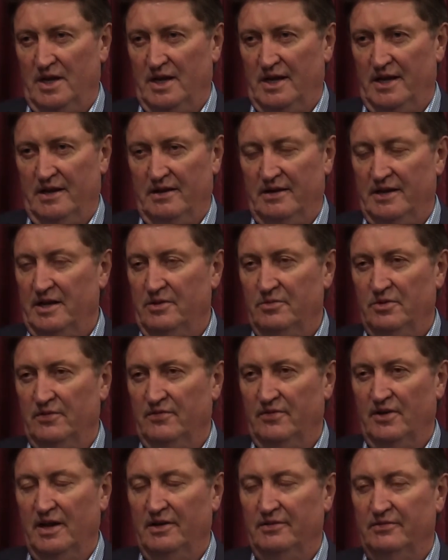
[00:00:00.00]
player, and he would
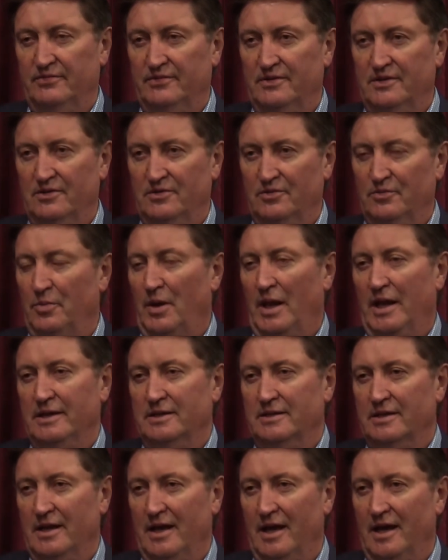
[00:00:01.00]
have loved to play
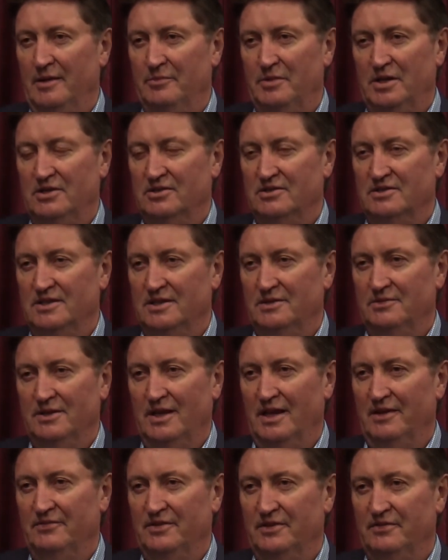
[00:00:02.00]
today because he
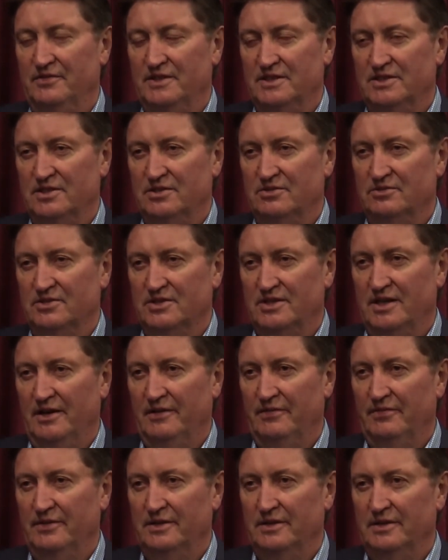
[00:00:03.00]
loved the physical
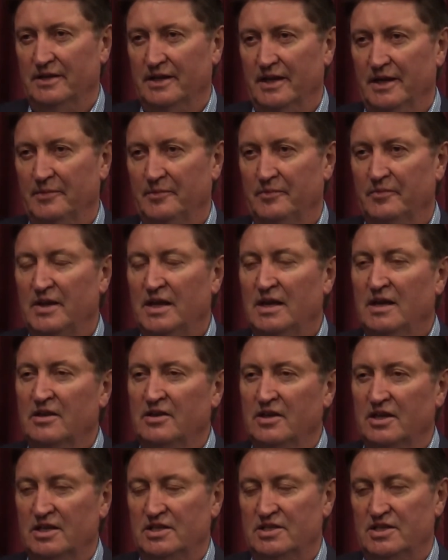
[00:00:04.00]
stuff and
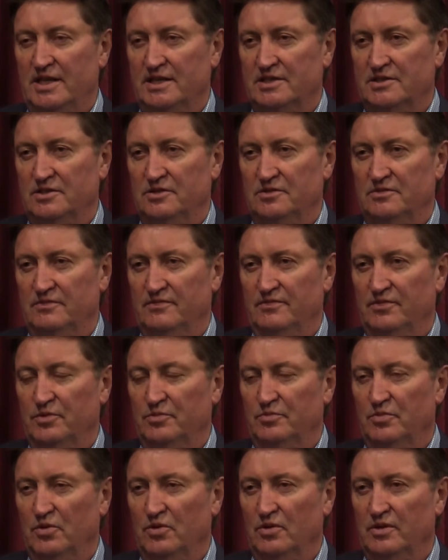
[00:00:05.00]
the contested
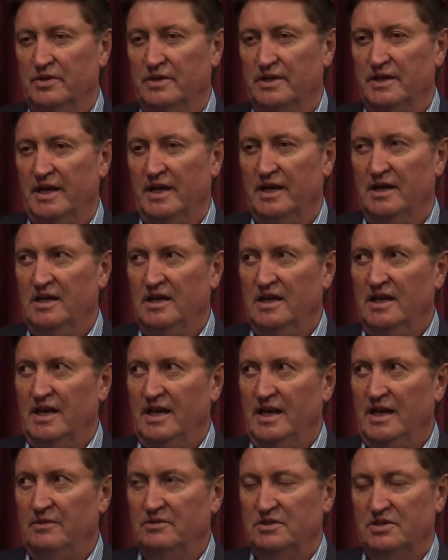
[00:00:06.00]
football, and
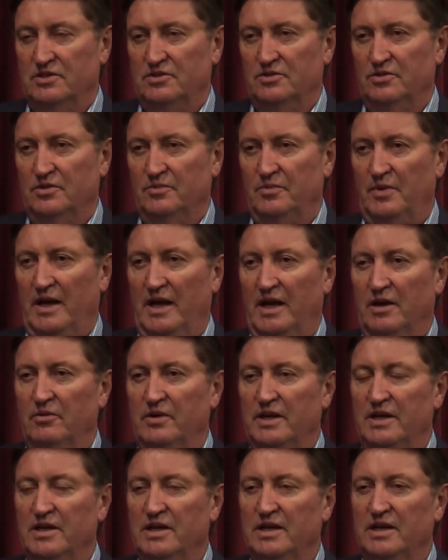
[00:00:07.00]
he was the sort of player
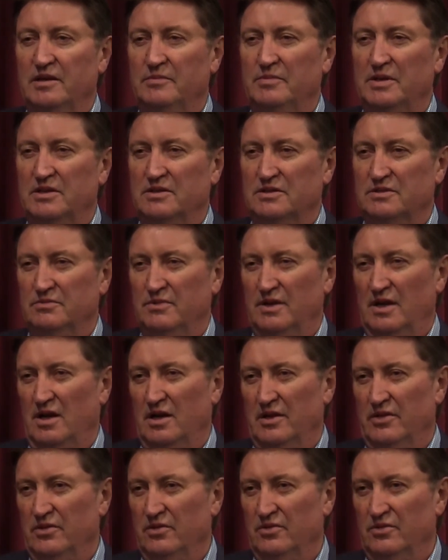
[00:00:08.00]
we needed because
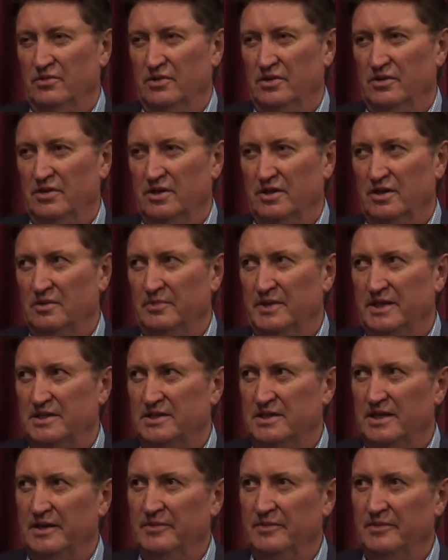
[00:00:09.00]
I thought we were a little bit